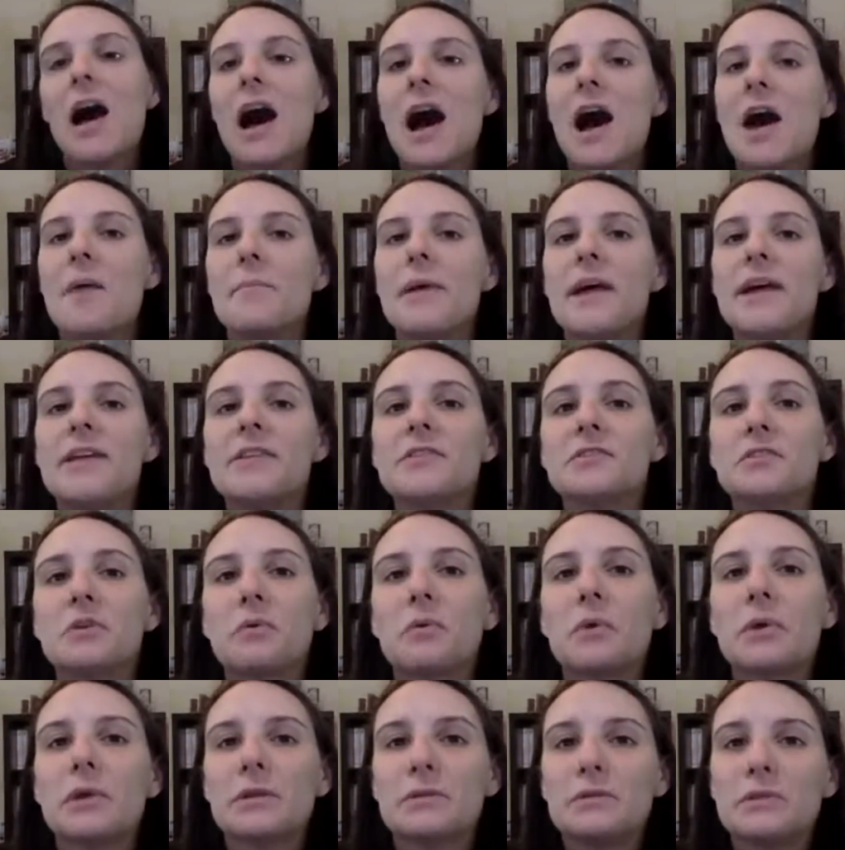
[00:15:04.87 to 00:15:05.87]
Um, and
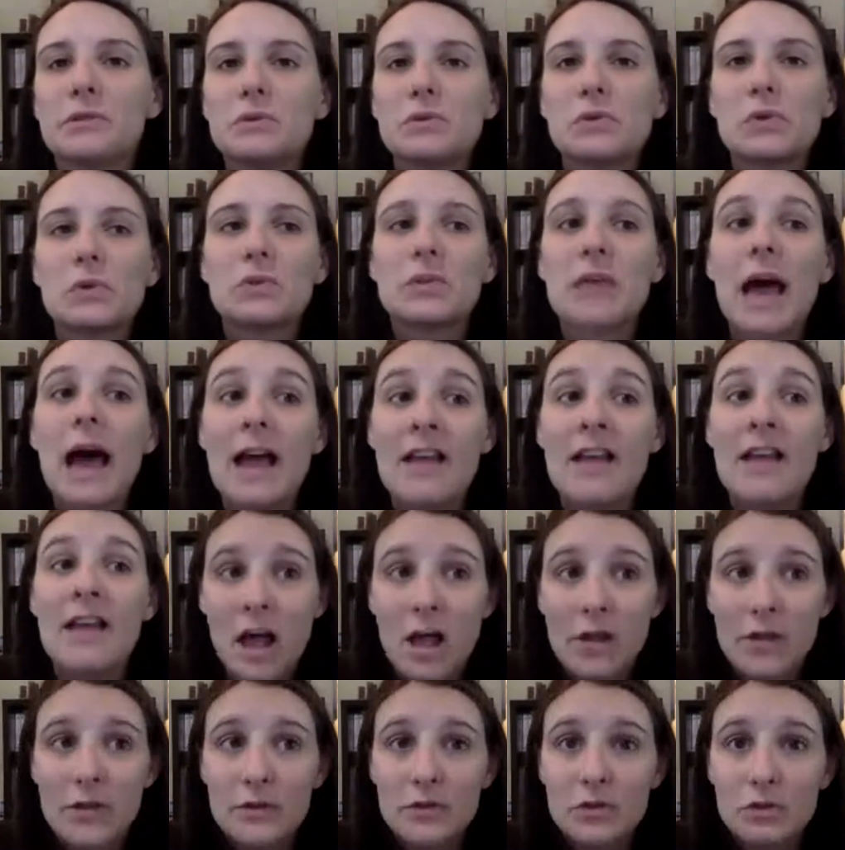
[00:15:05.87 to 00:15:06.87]
so what you would do with those high
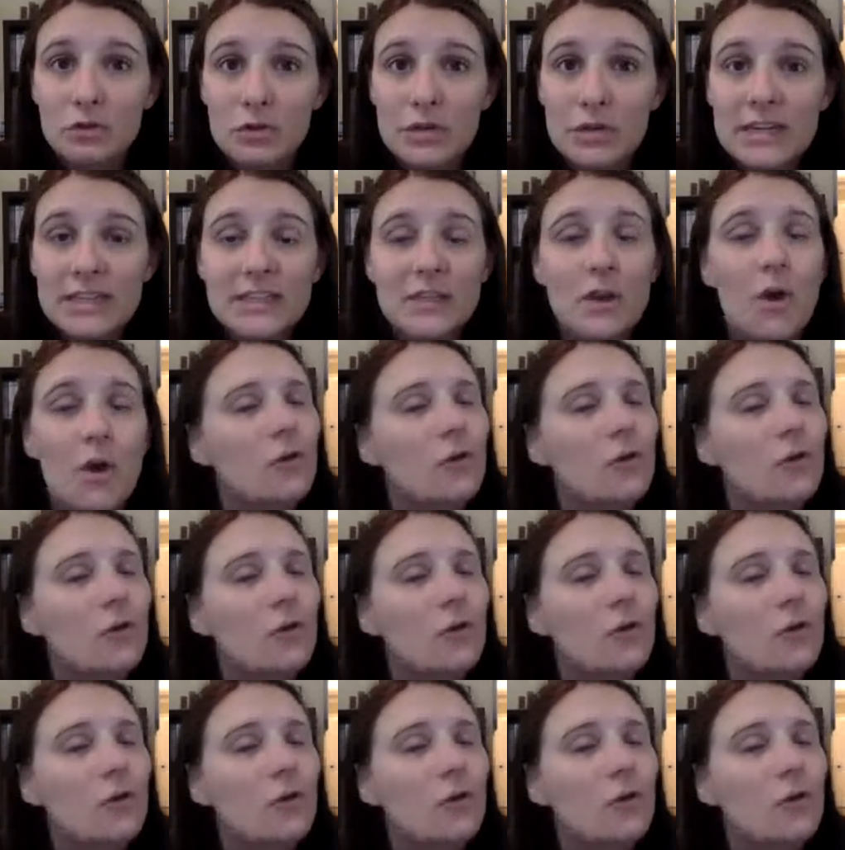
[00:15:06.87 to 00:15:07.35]
value treats,